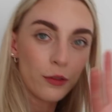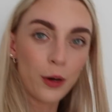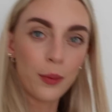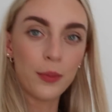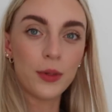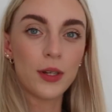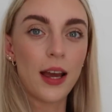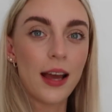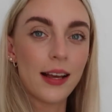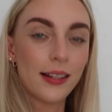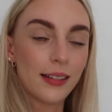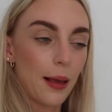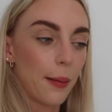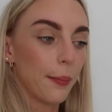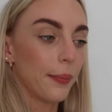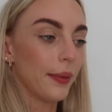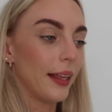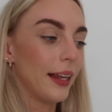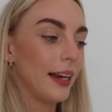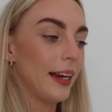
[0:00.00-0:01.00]
room to
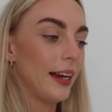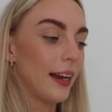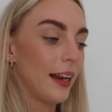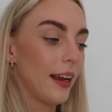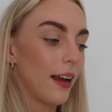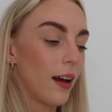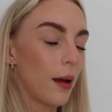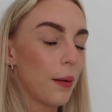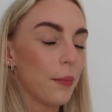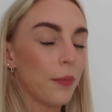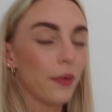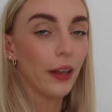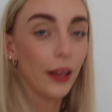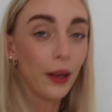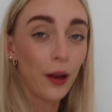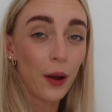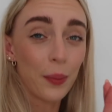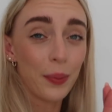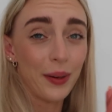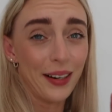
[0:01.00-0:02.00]
assemble it in here. I'm
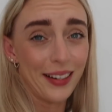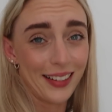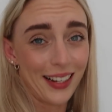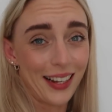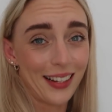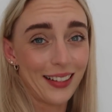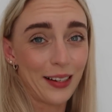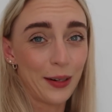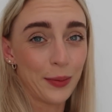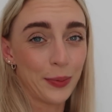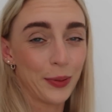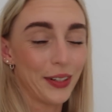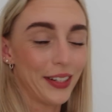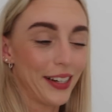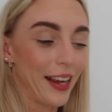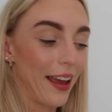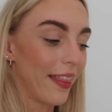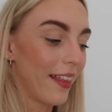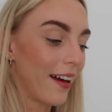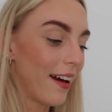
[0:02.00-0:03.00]
really hoping it's easy to put
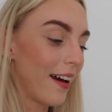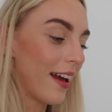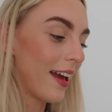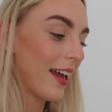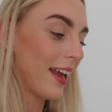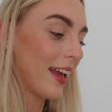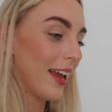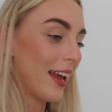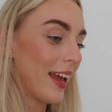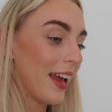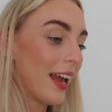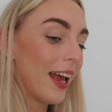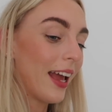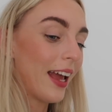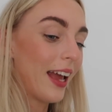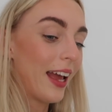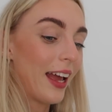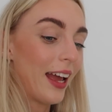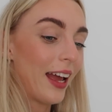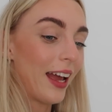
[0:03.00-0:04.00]
together.
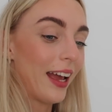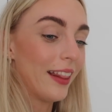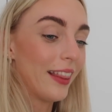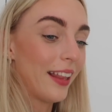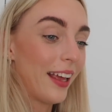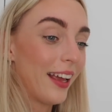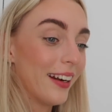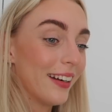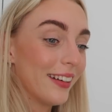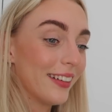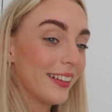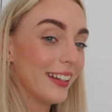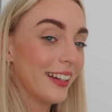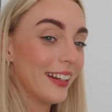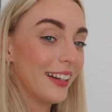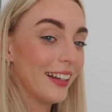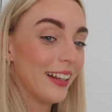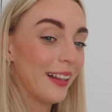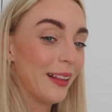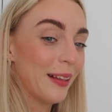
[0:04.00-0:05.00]
And then
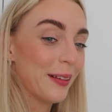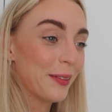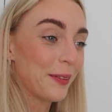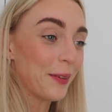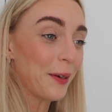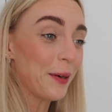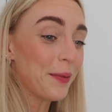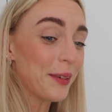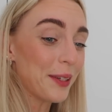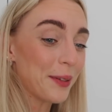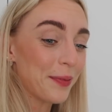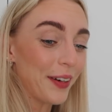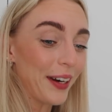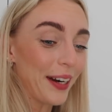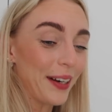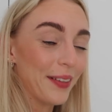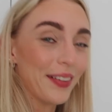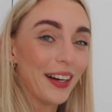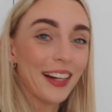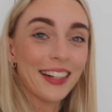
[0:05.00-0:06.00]
this room is
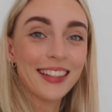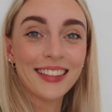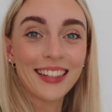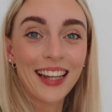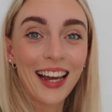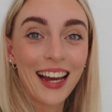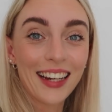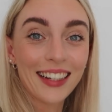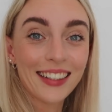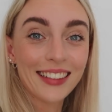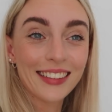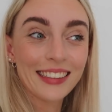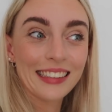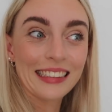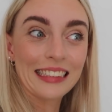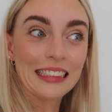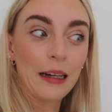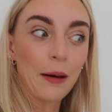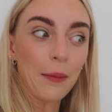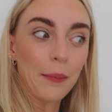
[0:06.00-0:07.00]
pretty much like
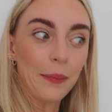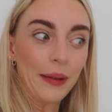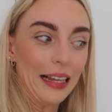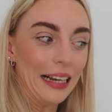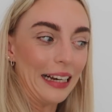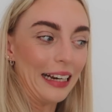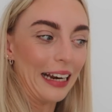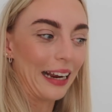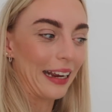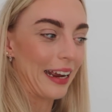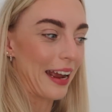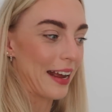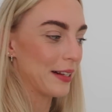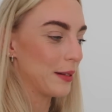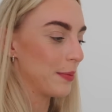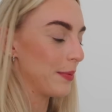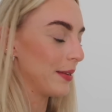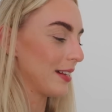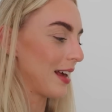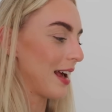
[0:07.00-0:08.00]
complete, I guess,
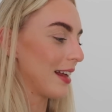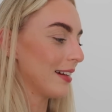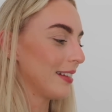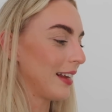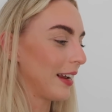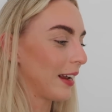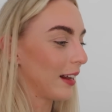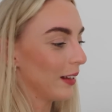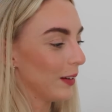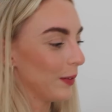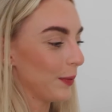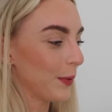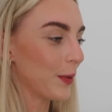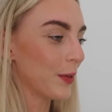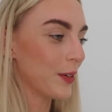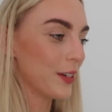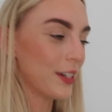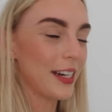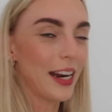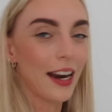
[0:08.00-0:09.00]
besides like a little
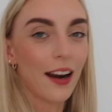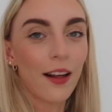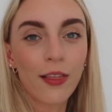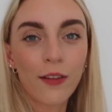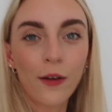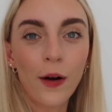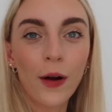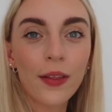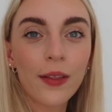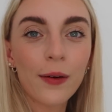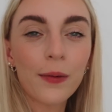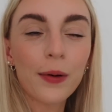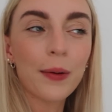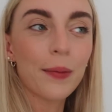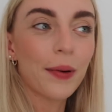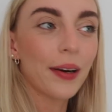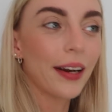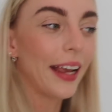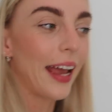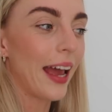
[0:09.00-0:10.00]
cushion and a throw that we
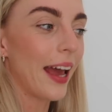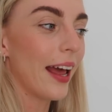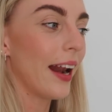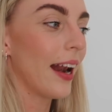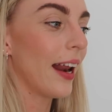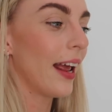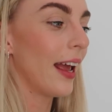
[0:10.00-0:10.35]
want to get